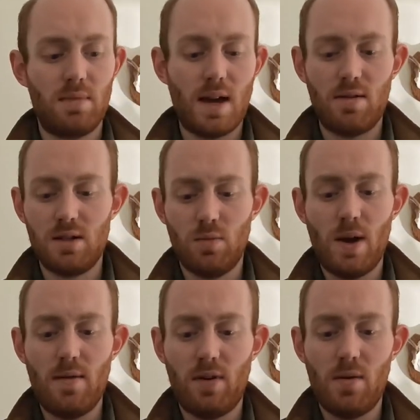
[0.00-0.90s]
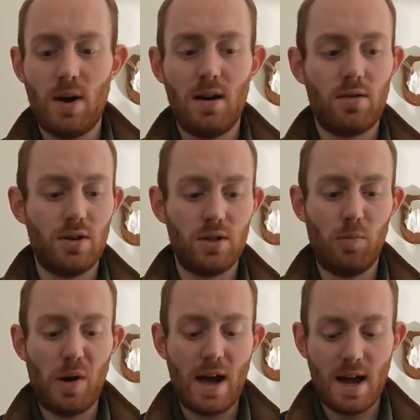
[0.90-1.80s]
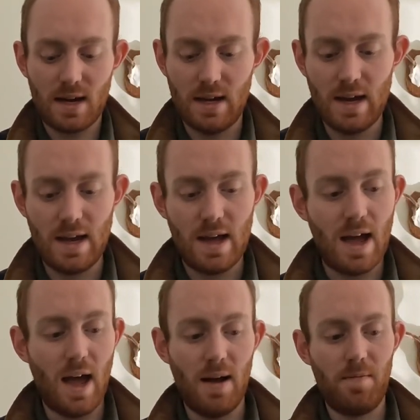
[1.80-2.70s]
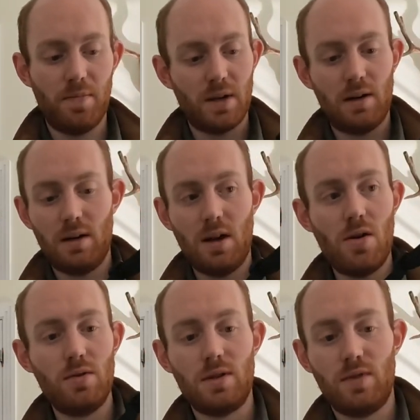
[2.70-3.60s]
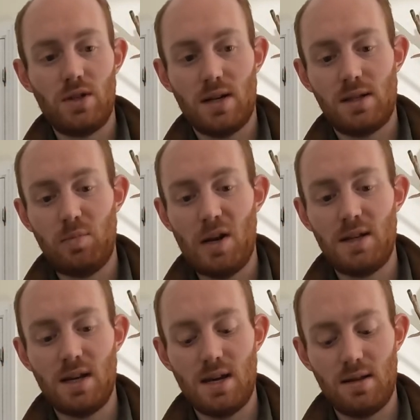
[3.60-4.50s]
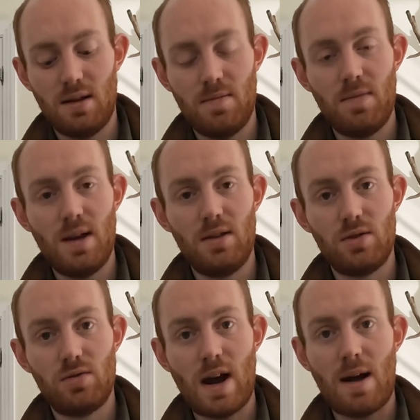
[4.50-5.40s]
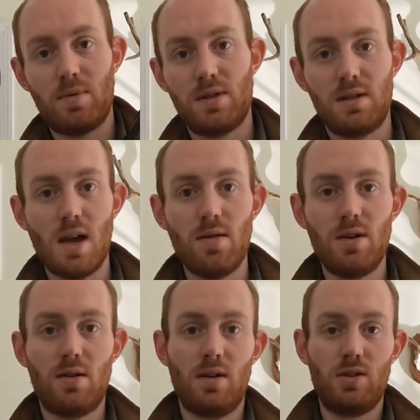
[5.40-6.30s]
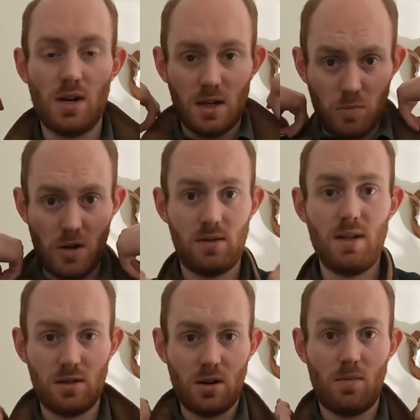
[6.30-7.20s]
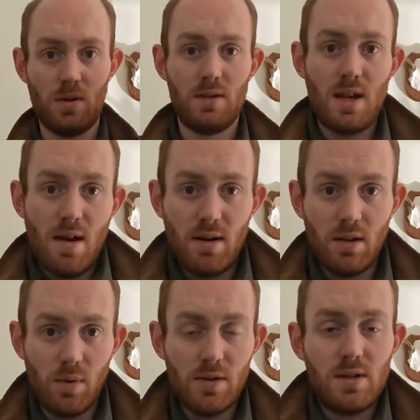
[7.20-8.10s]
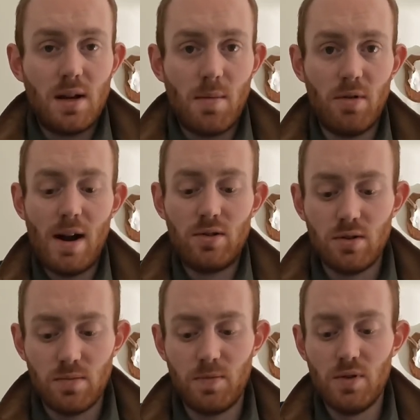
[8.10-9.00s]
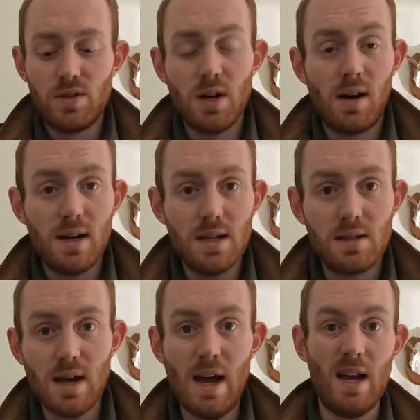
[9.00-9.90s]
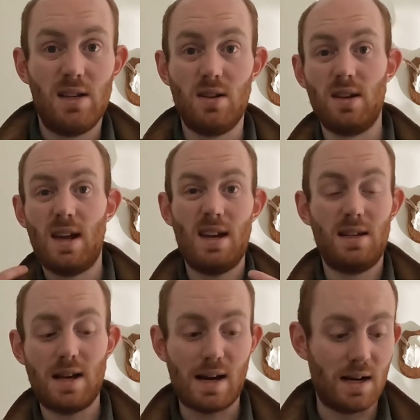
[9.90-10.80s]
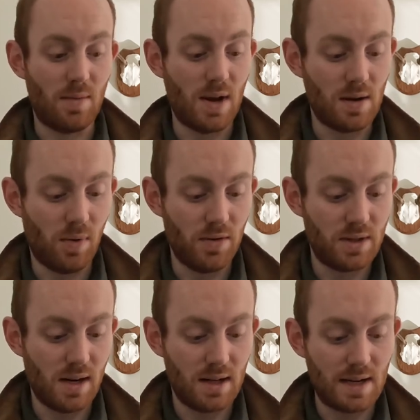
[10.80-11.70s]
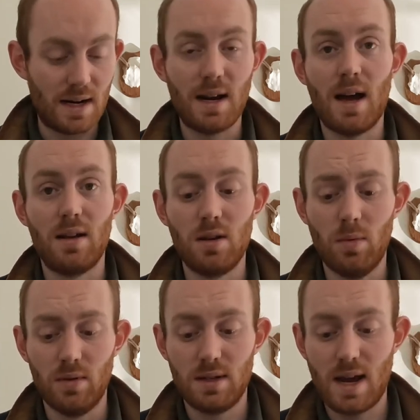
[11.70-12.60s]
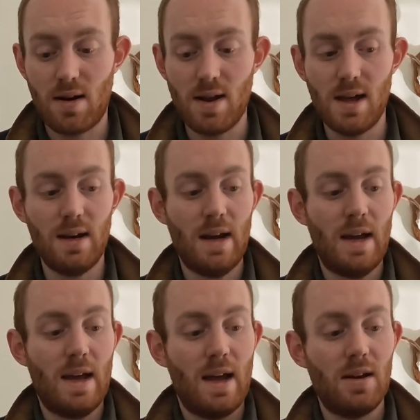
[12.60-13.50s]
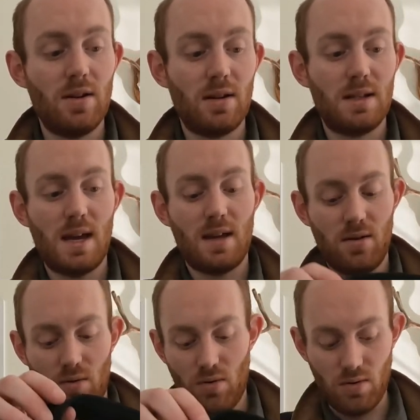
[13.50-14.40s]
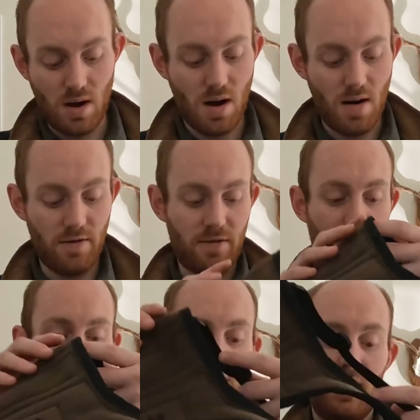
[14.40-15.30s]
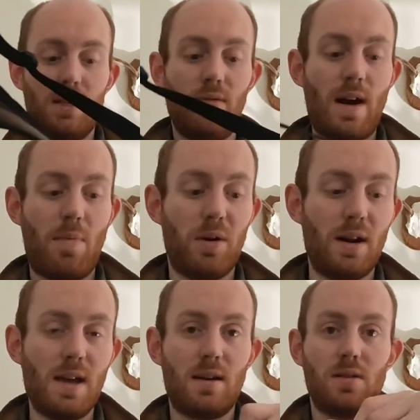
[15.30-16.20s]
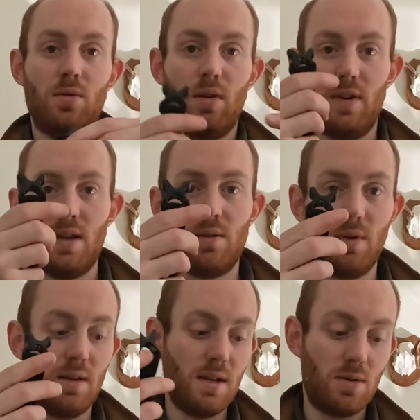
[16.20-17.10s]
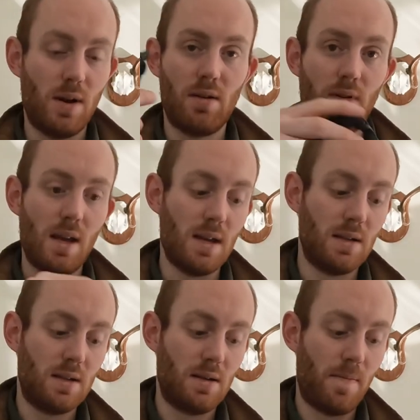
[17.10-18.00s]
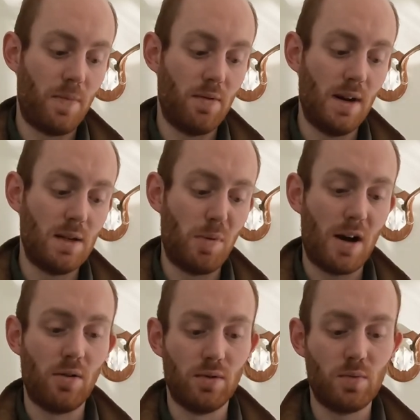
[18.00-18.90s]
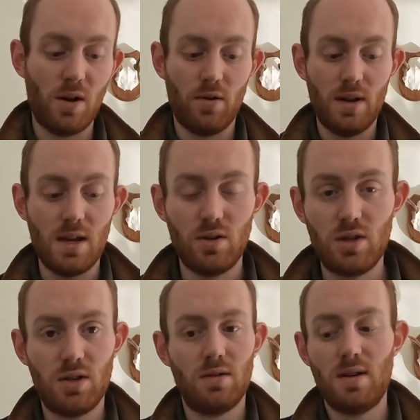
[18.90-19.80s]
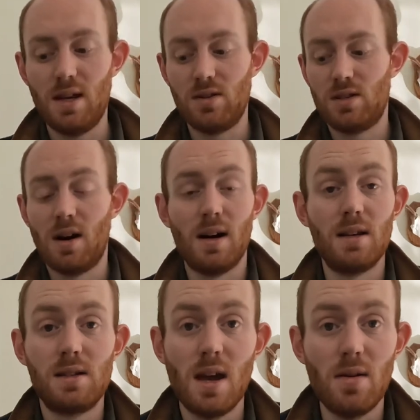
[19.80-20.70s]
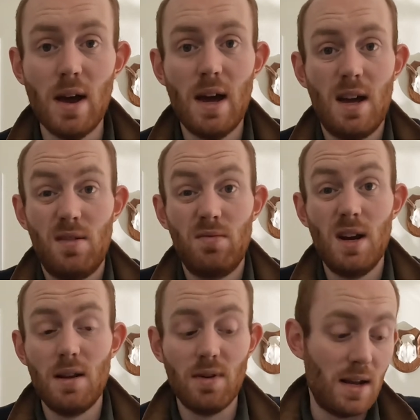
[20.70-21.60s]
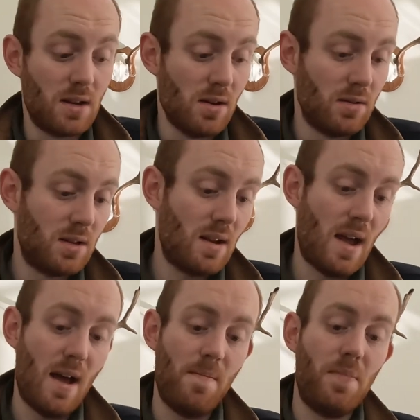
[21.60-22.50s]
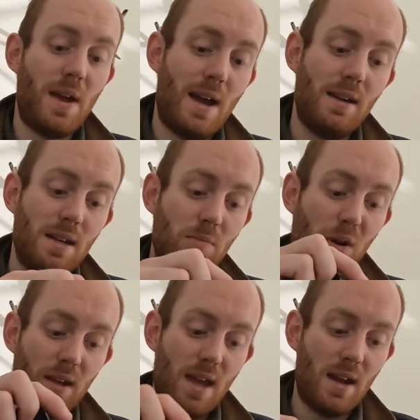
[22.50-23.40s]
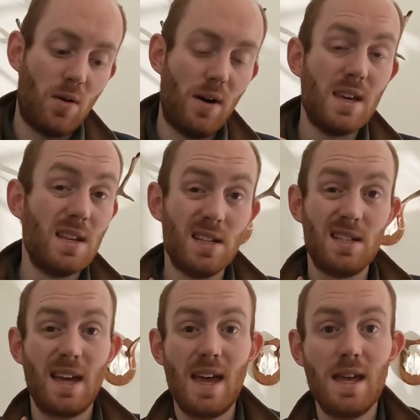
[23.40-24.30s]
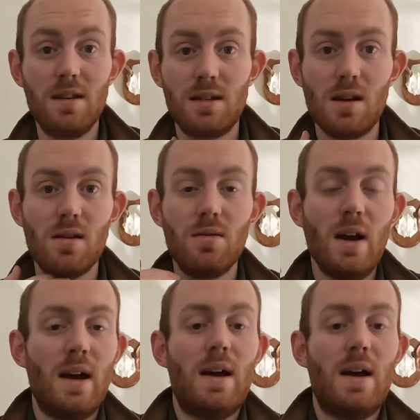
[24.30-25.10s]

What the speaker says: carries the weight very well across your back. Loads of adjustability in the straps, so you can adjust both these top ones here and the ones that come around your sides, so you can get it exactly where you want it and exactly how you want to carry it. And you can take it all off pretty rapidly, because all of it is with these quick release buckles, one on each side. So really, really good, handy bit of kit, and quite easy to get into